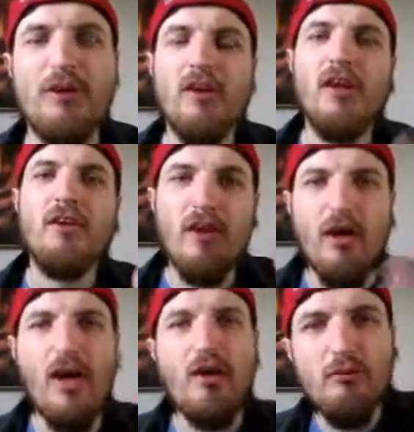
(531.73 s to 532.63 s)
No,
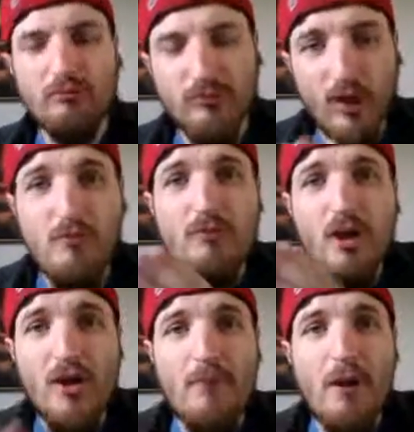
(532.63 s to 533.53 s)
I'm on
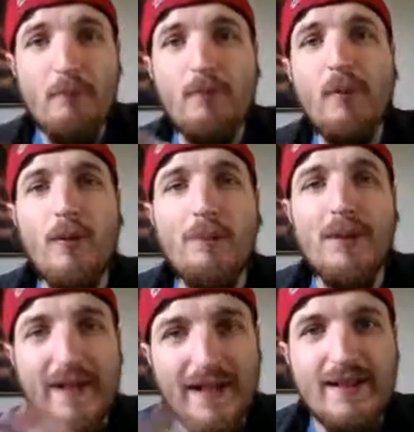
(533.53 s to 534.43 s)
about proper
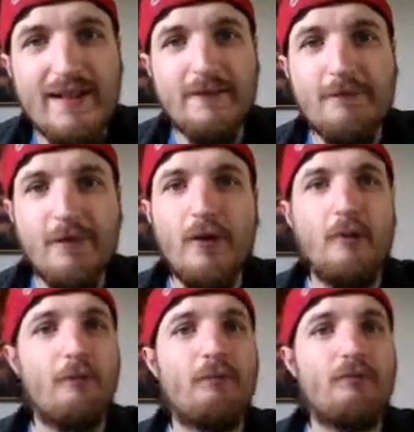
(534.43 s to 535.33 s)
indie film,
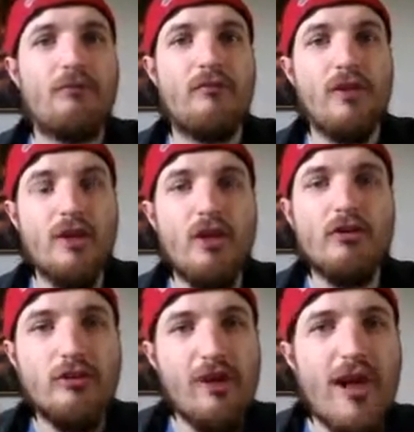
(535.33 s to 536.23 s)
you know,
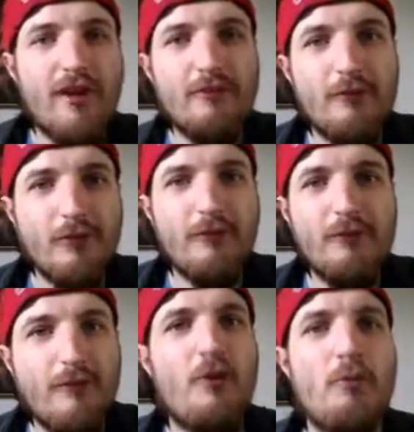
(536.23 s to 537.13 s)
grassroots
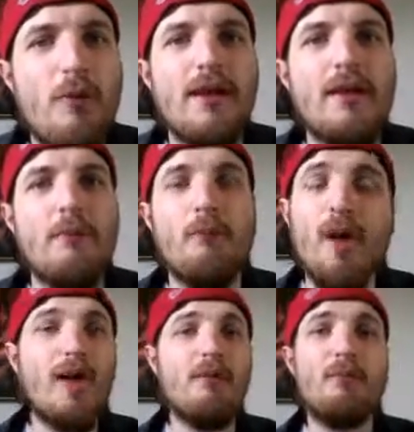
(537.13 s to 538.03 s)
filmmaking, where
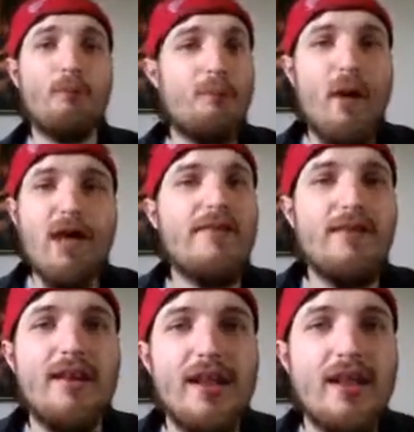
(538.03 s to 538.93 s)

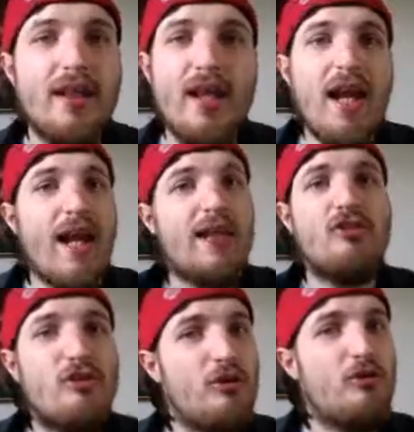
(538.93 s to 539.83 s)
basically it's
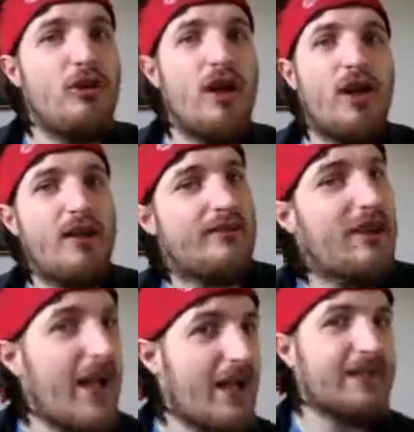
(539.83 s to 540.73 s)
two guys and
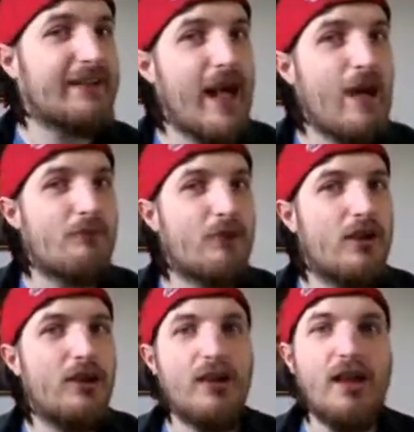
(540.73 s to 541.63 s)
a camera,
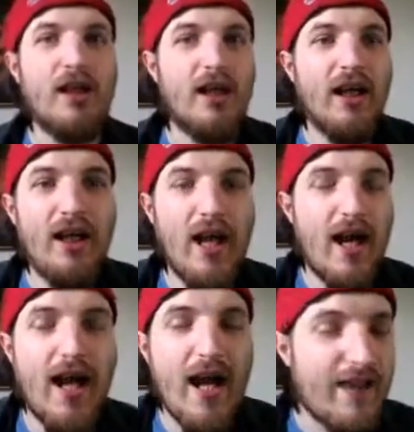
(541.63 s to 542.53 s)

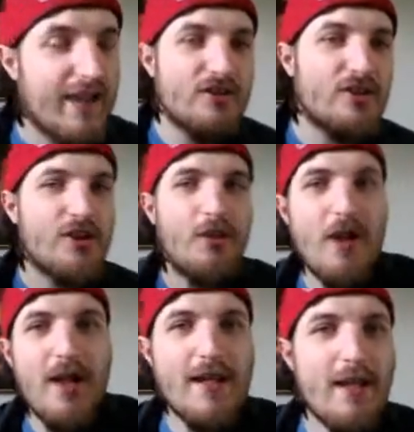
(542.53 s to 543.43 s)
and they just go out and
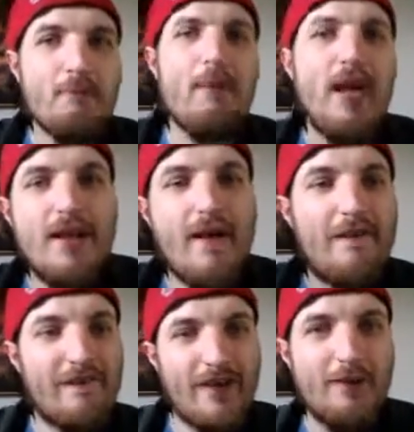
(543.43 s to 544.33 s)
they make a freaking